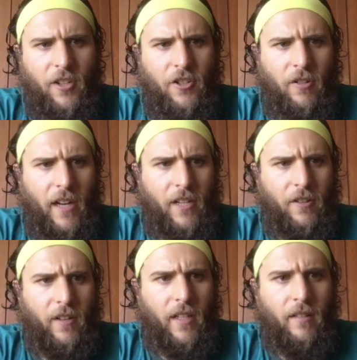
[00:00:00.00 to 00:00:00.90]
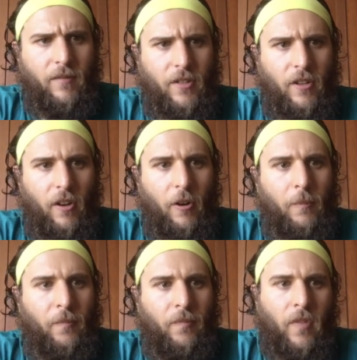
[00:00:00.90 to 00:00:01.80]
directory, so
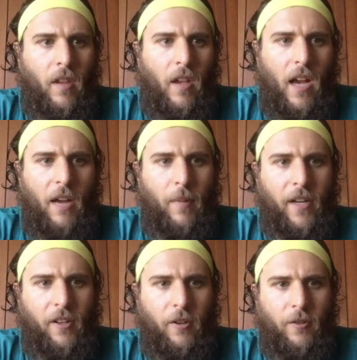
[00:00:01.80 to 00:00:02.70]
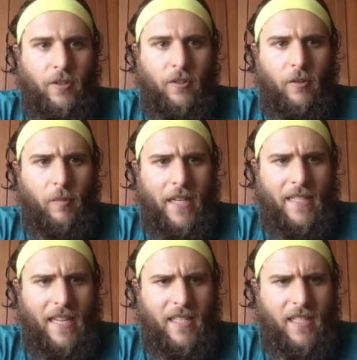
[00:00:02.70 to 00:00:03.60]
I might go to my
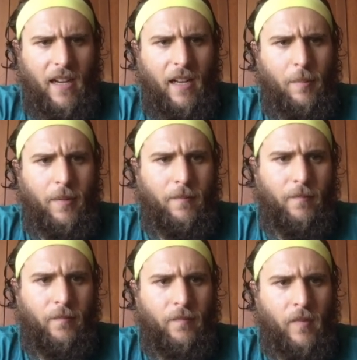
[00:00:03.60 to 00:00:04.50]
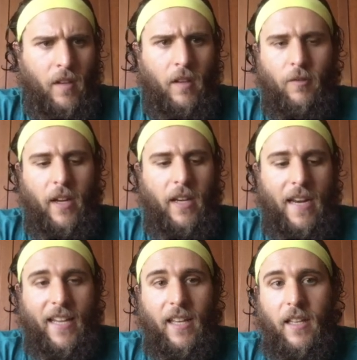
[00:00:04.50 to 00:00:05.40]
desktop, right? And I
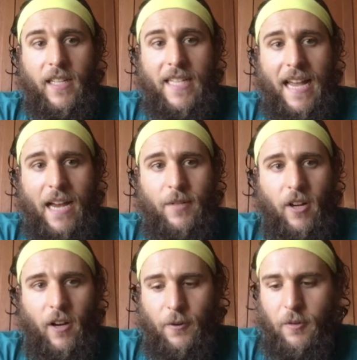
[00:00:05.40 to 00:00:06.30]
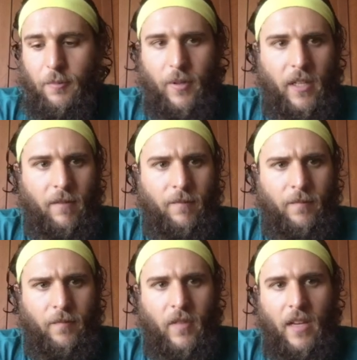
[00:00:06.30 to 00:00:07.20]
can click tab to autocomplete,
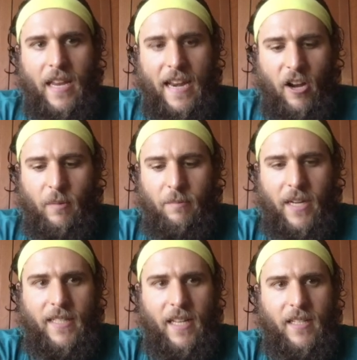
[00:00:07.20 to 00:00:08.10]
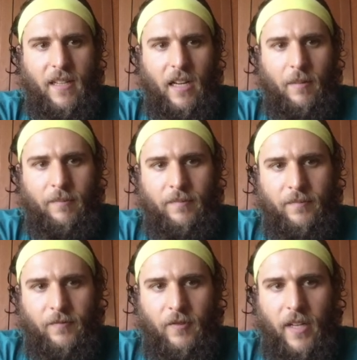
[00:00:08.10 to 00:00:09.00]
and now I'm in my desktop,
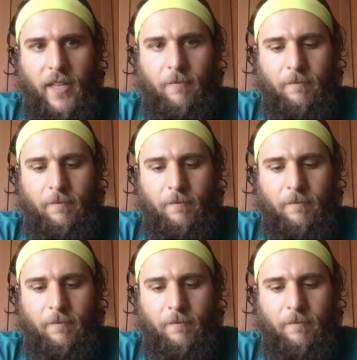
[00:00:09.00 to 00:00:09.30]
right?